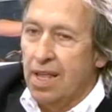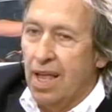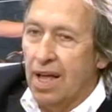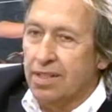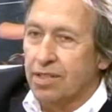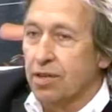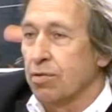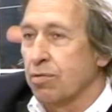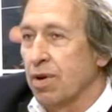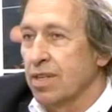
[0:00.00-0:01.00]
And the
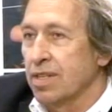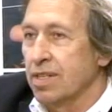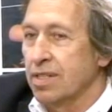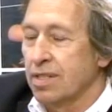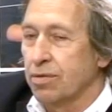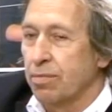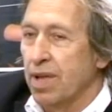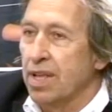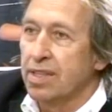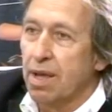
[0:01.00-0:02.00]
second one is to be
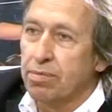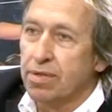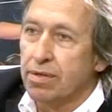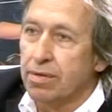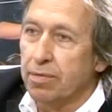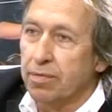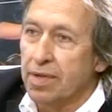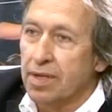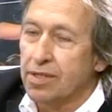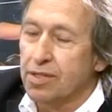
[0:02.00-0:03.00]
indebted.
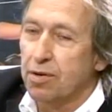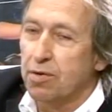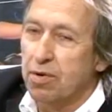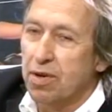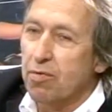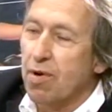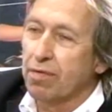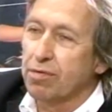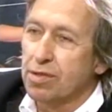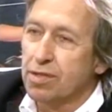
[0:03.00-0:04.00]
So we arrived
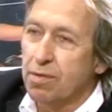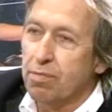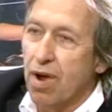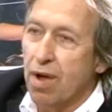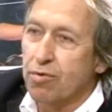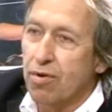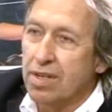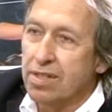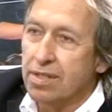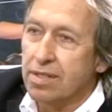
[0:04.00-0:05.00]
to the subprime
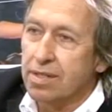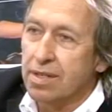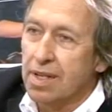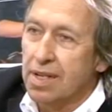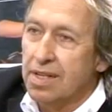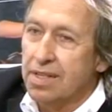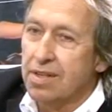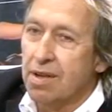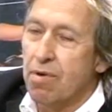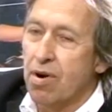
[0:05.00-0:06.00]
crisis. The
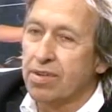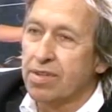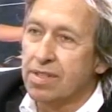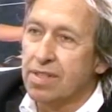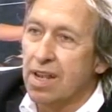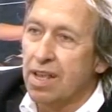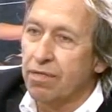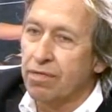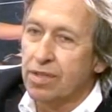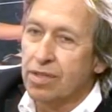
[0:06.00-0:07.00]
Americans
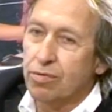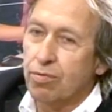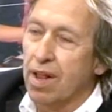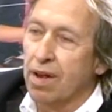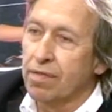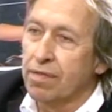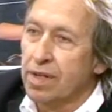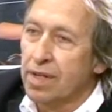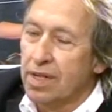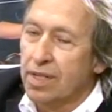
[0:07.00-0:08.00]
lived 12,
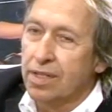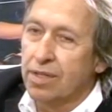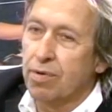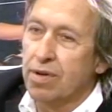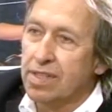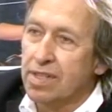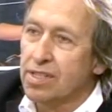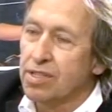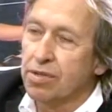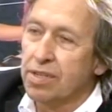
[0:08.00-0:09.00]
20,
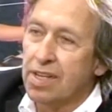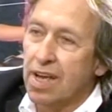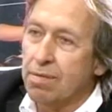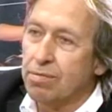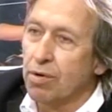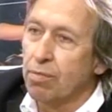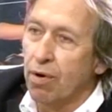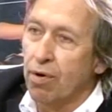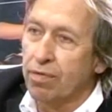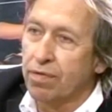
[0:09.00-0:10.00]
30 times
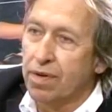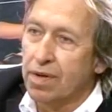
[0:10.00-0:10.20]
above